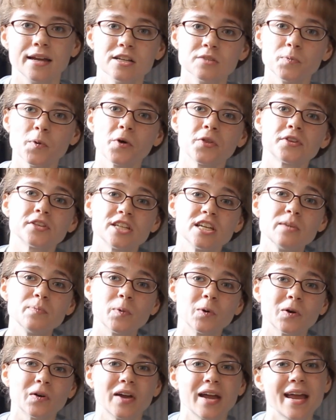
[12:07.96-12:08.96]
It is both
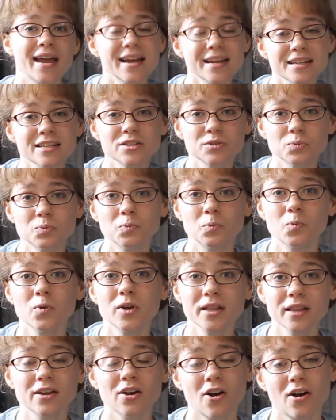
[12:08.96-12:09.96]
cheaper and it's a
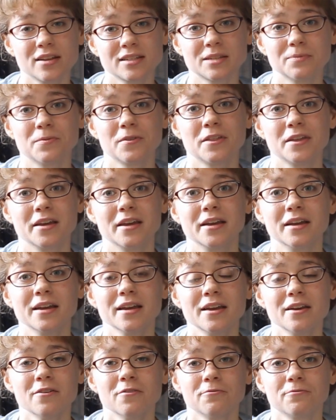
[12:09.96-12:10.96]
really awesome thing
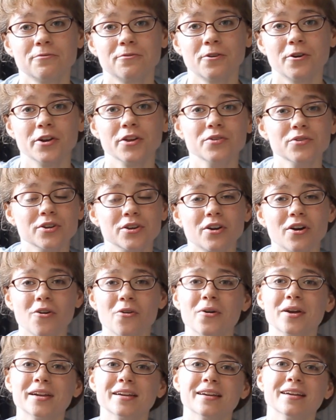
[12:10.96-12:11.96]
for you to
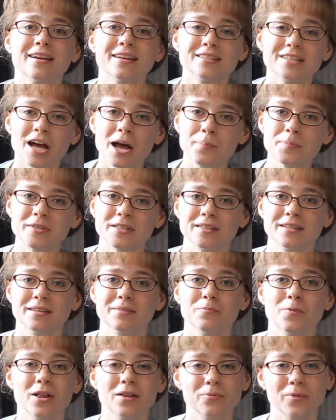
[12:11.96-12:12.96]
go and adopt
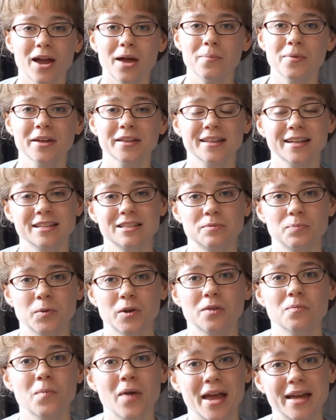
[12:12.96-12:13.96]
a rabbit that's
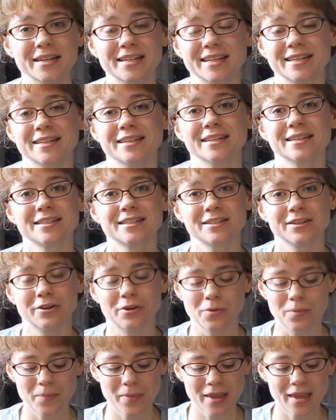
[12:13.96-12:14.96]
been abandoned.
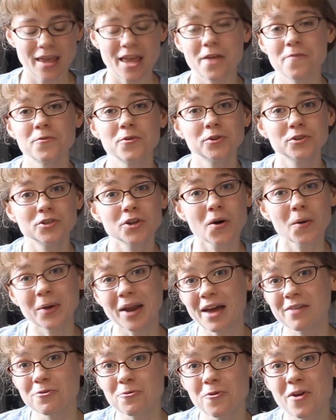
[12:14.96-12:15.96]
So if you don't
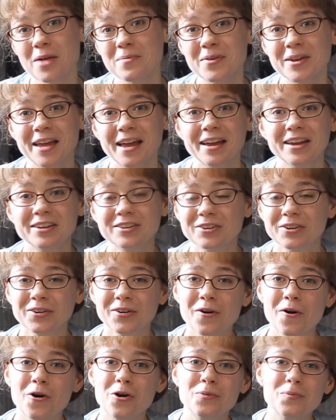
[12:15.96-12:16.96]
have a rabbit yet in your
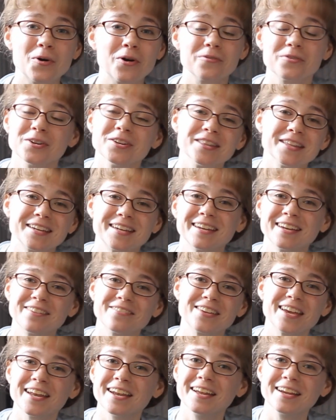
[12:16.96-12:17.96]
home, or if you're thinking
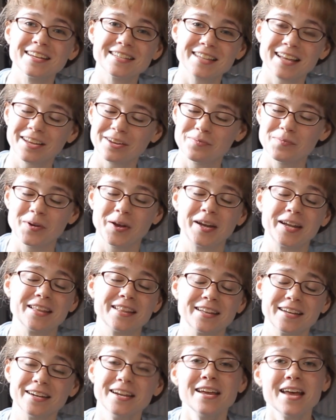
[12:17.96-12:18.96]
of getting a second bunny,
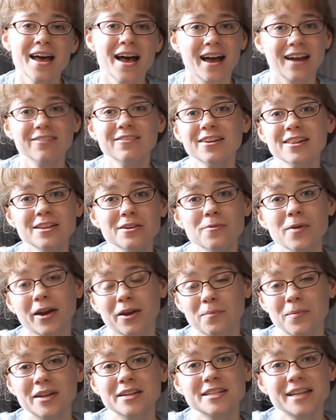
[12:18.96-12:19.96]
then I really
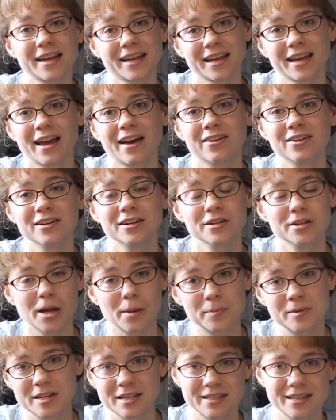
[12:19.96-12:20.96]
recommend checking out an
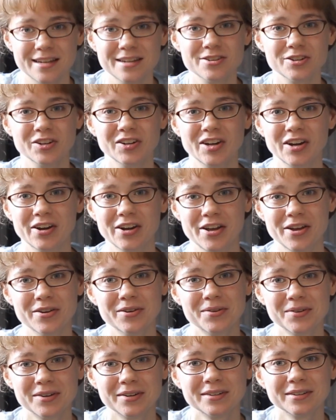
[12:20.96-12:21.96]
adoption center near
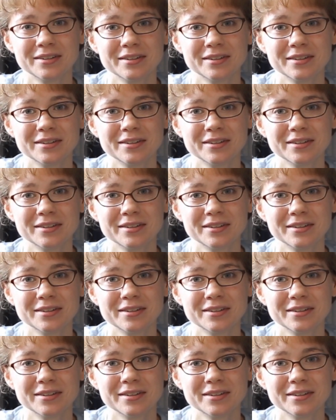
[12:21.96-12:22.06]
you.